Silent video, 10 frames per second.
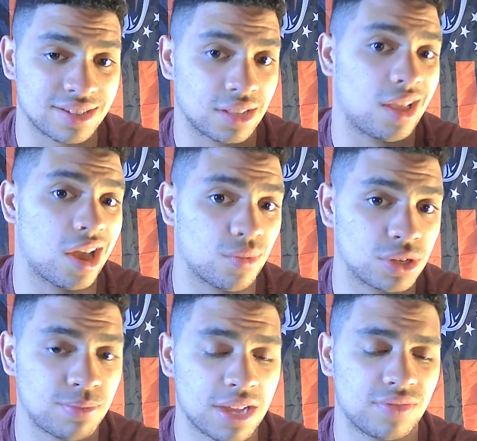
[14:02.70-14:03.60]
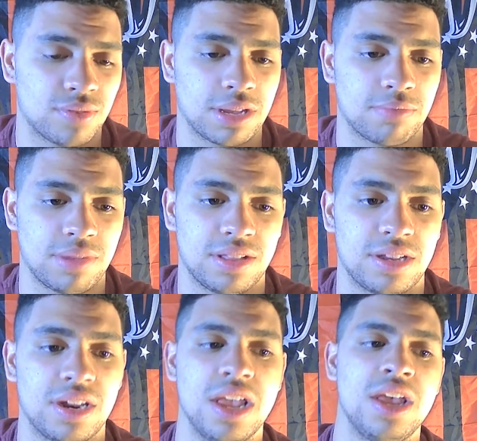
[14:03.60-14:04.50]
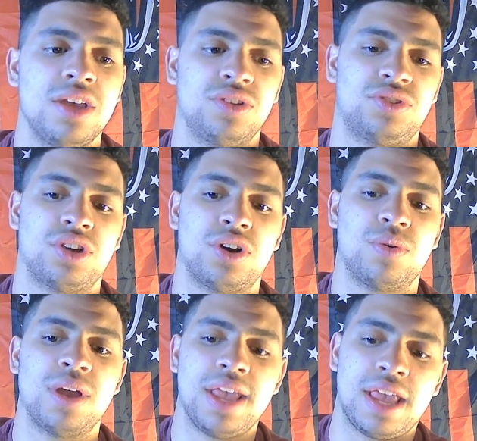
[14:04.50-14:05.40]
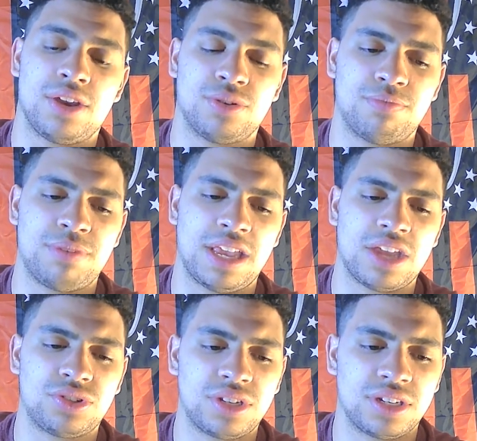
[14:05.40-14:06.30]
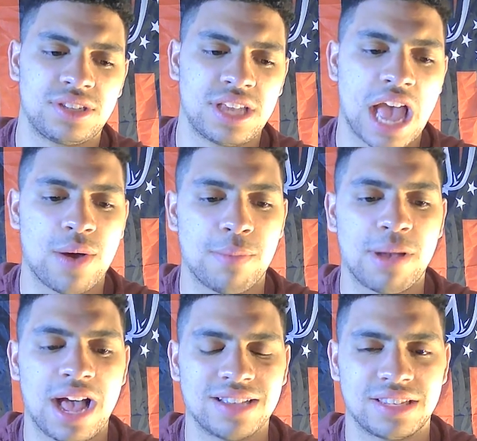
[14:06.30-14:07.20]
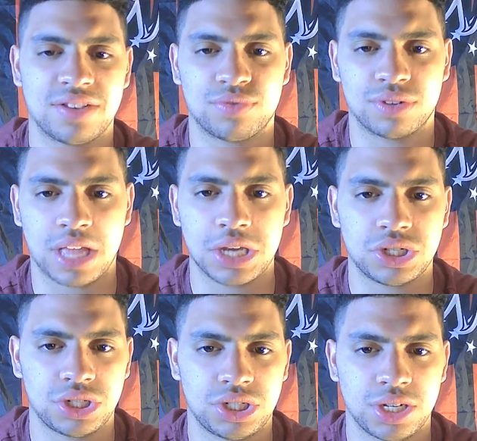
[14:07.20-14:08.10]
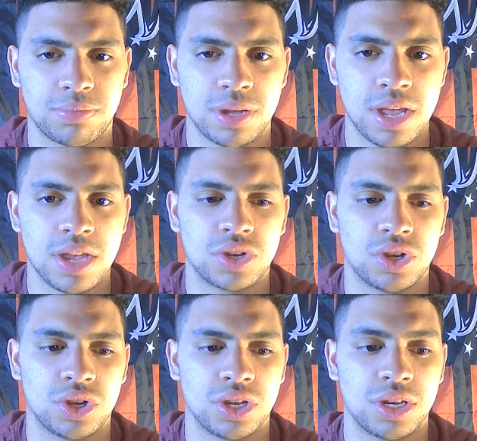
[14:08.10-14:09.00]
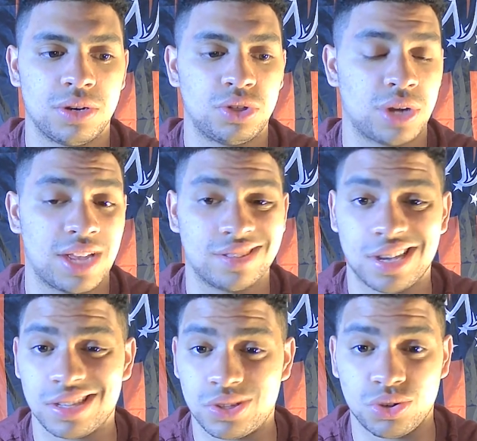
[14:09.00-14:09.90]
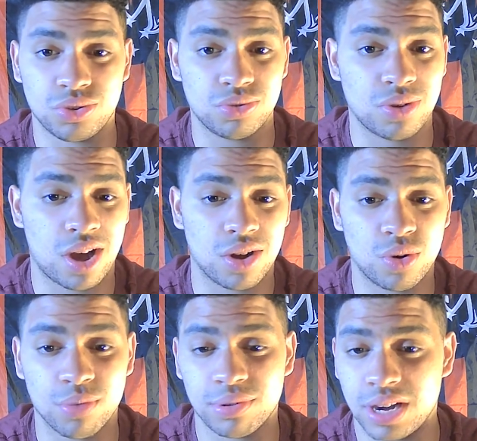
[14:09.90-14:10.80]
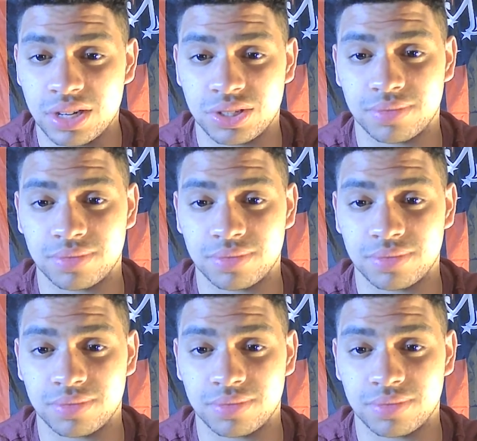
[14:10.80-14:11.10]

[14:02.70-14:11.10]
a lot of respect for McMillan. So it'll be interesting to see how a positive relationship could translate to on-court production.